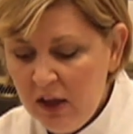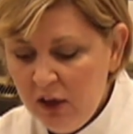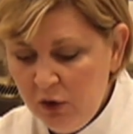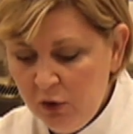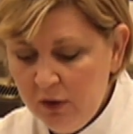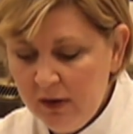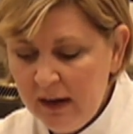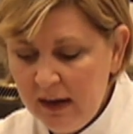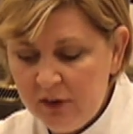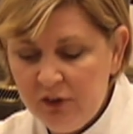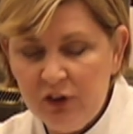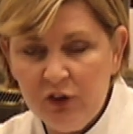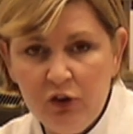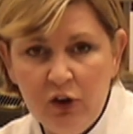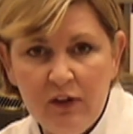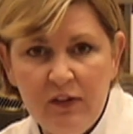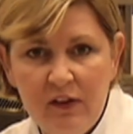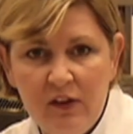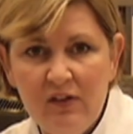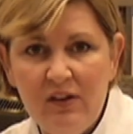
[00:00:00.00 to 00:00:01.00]
You can actually
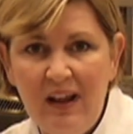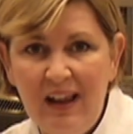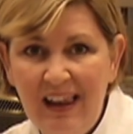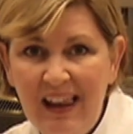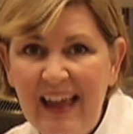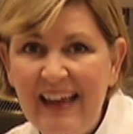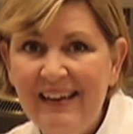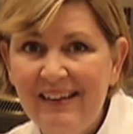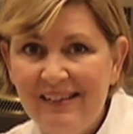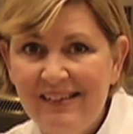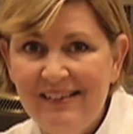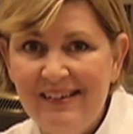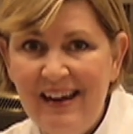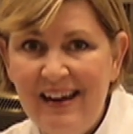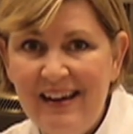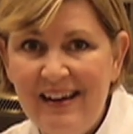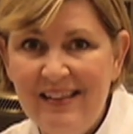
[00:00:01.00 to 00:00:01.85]
cook this like a steak,